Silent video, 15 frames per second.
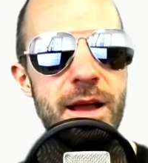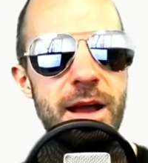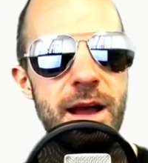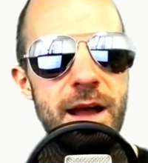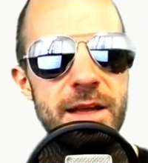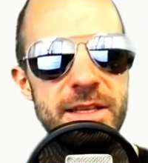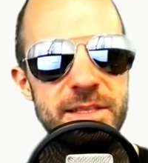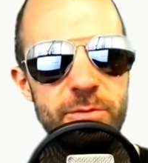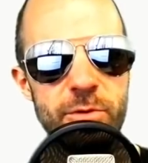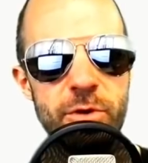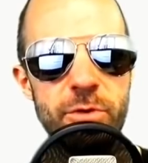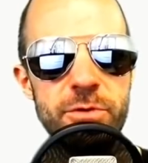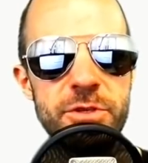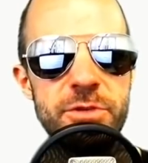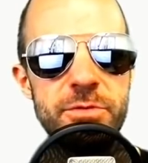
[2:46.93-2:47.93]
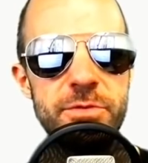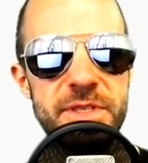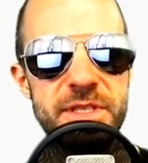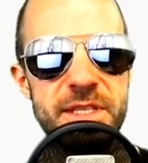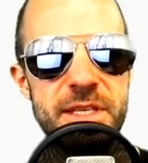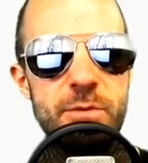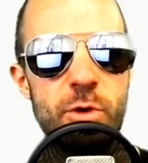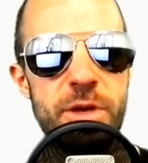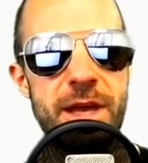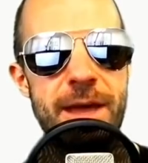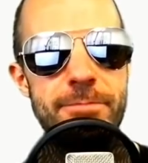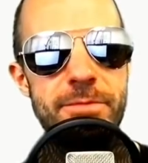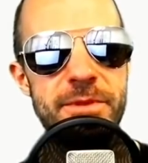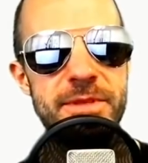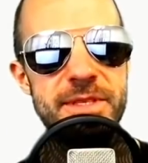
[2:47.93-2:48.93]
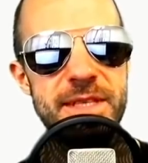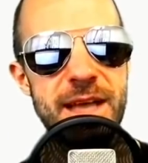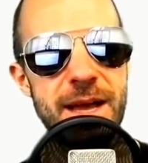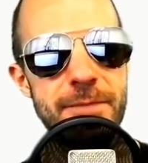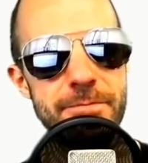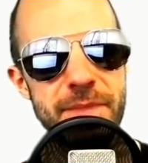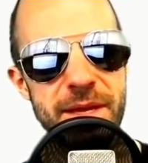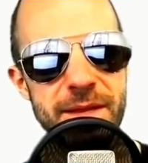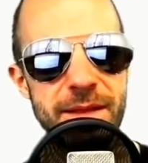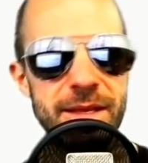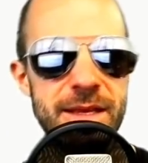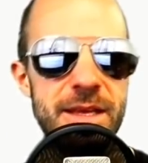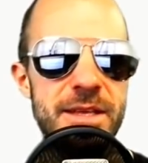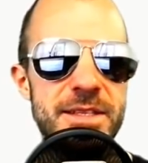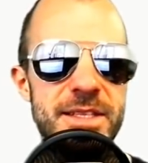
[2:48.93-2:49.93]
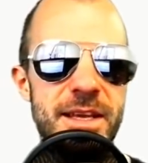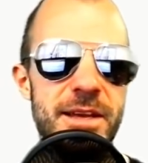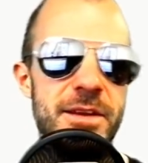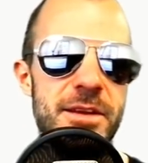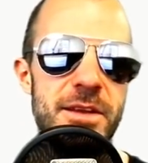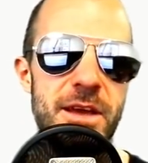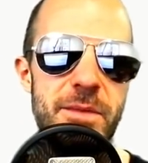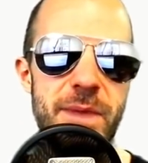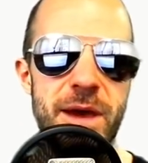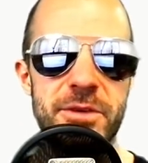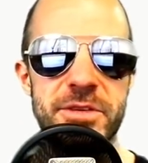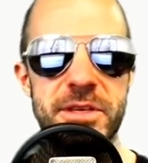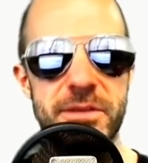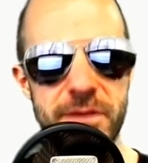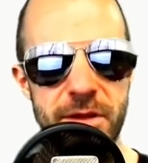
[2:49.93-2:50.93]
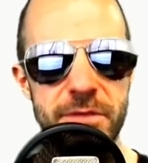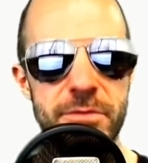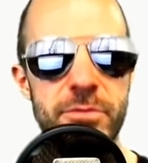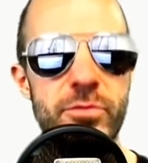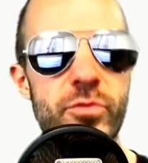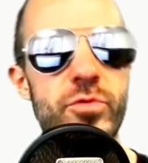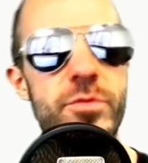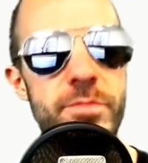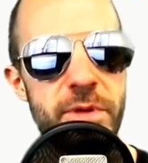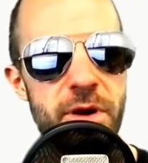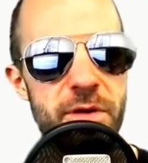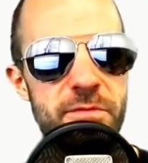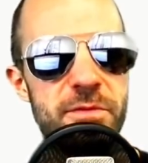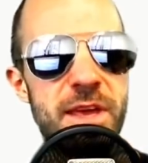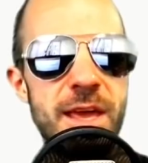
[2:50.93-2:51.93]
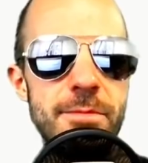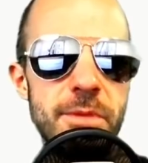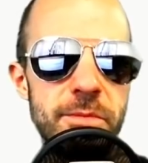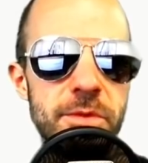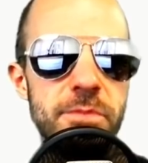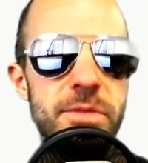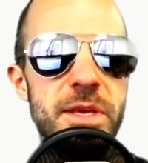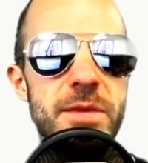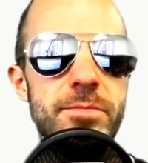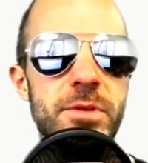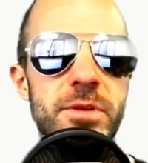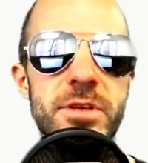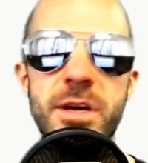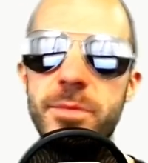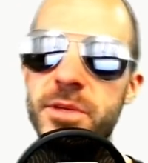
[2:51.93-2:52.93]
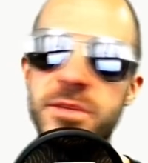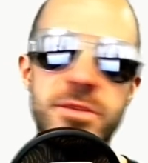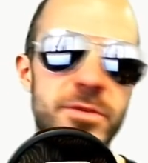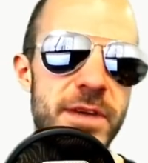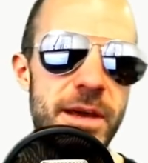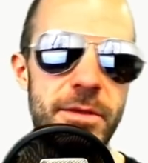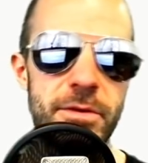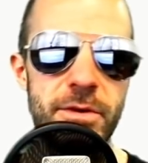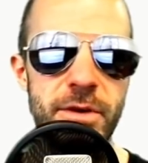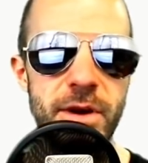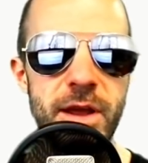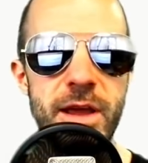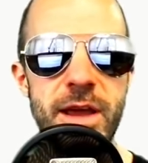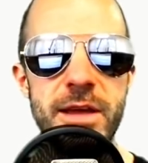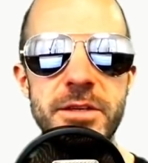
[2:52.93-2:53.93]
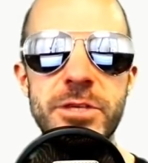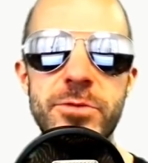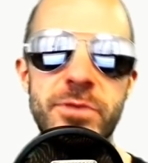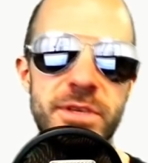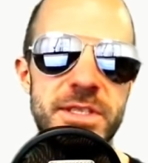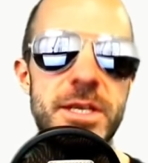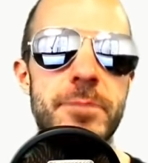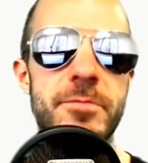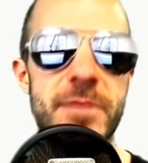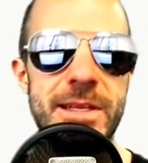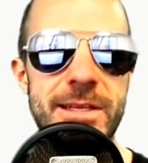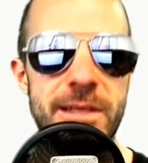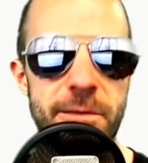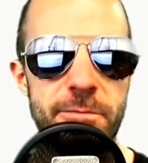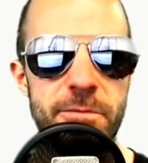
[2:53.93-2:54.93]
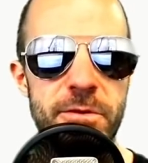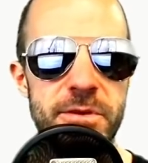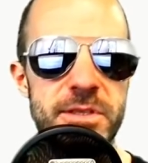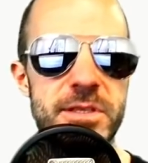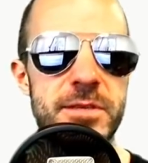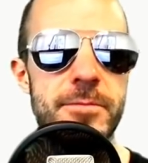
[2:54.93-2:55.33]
I guess we're going to see what happens. I'm mainly excited about another group of capable people coming together and doing something different.